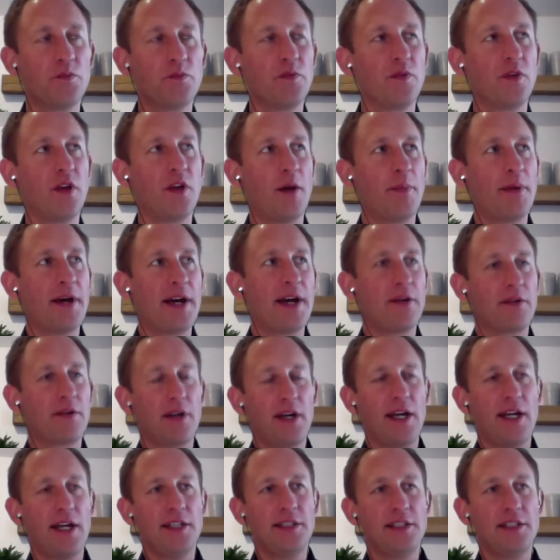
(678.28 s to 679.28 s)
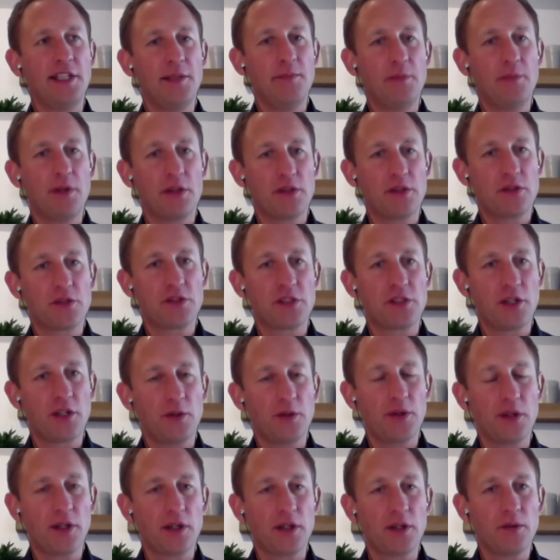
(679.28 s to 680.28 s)
about 18 months or so
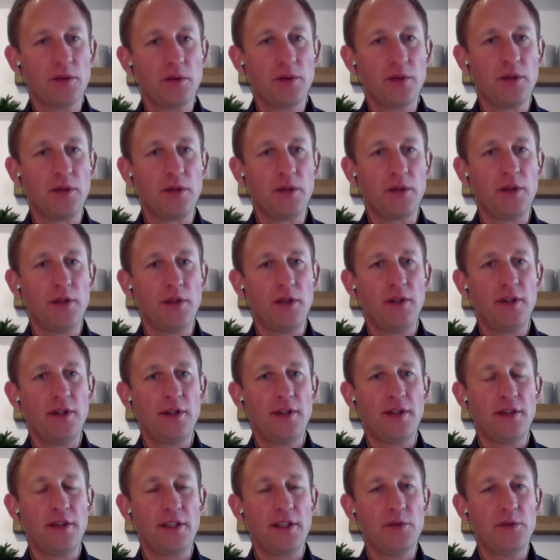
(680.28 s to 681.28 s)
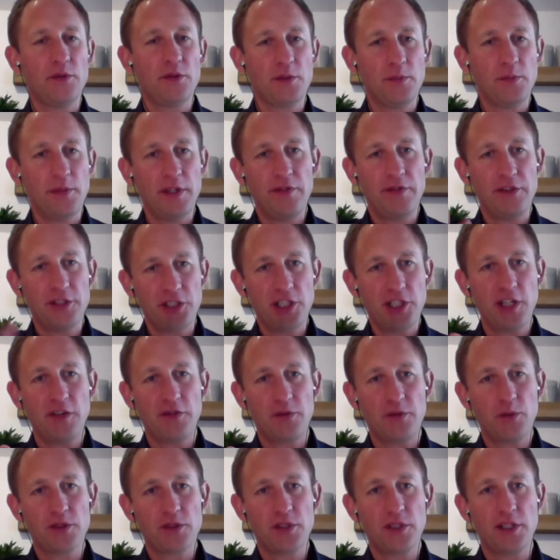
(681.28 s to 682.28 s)
ago, there was a bit of a
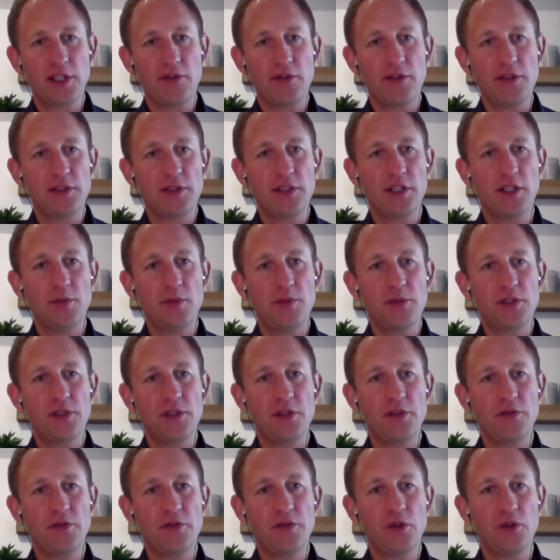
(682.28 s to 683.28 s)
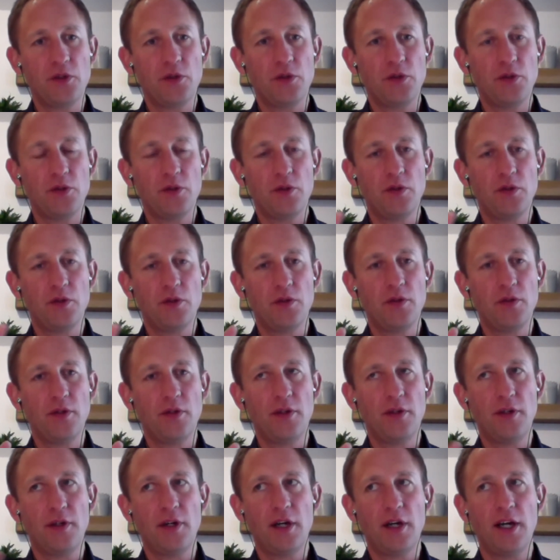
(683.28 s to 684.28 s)
shift, wasn't there, in terms of your
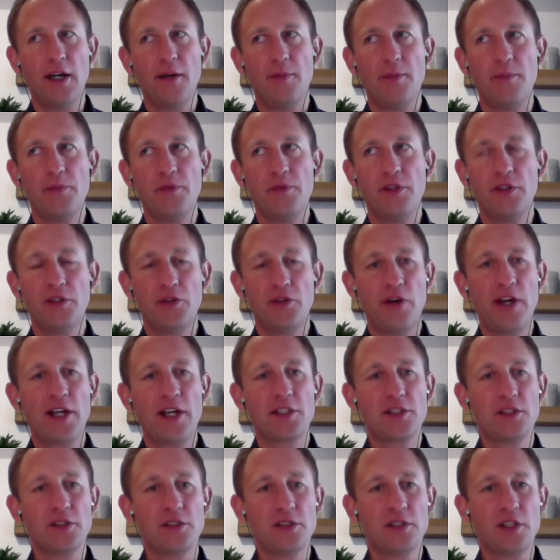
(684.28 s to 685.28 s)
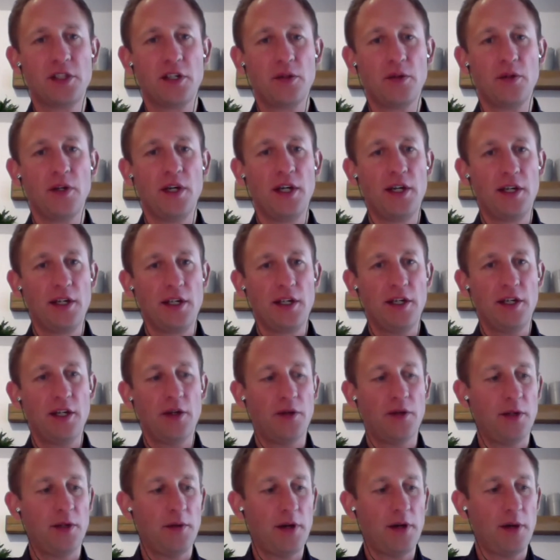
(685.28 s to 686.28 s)
the direction. So
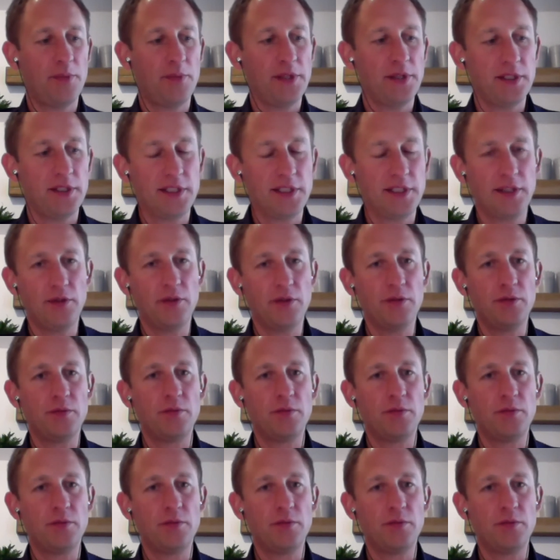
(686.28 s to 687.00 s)
up until